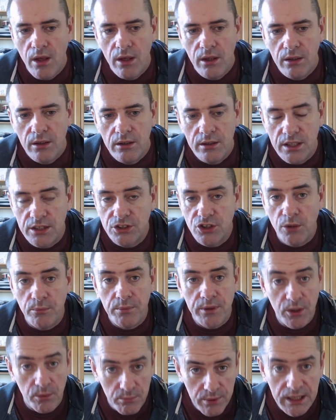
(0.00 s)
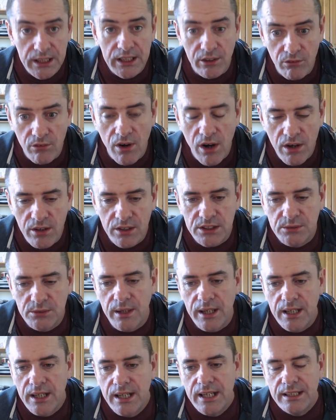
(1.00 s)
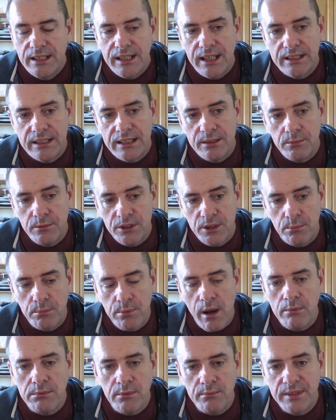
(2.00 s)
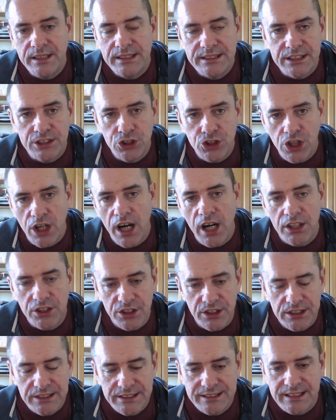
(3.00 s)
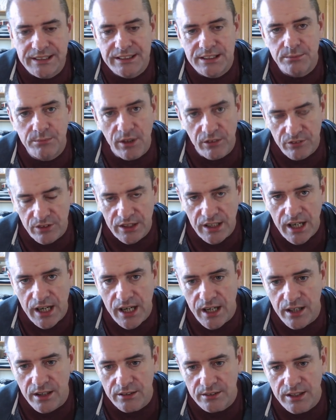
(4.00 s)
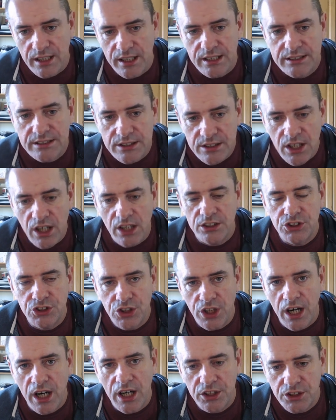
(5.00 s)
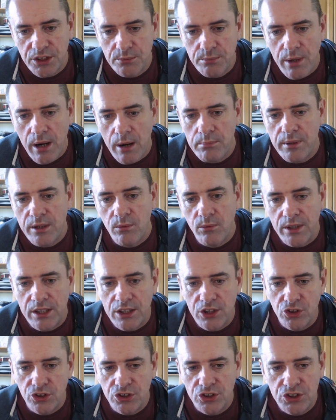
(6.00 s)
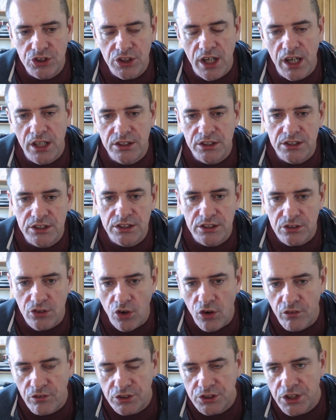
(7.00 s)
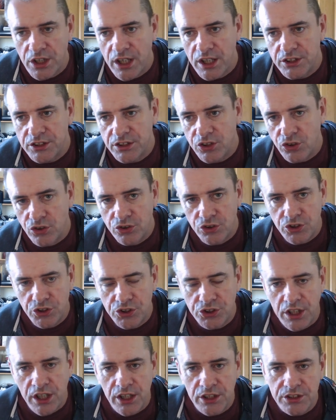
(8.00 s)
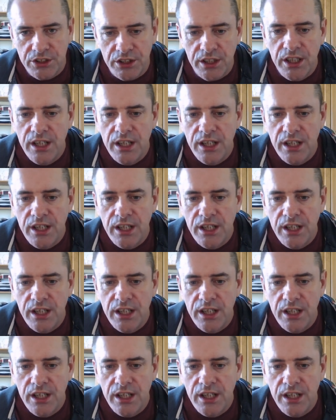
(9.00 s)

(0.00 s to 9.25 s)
This could be completely wrong as well, that the problem is the charging system of the car, that it's not charging properly, and when it does charge, it's overcharging, undercharging.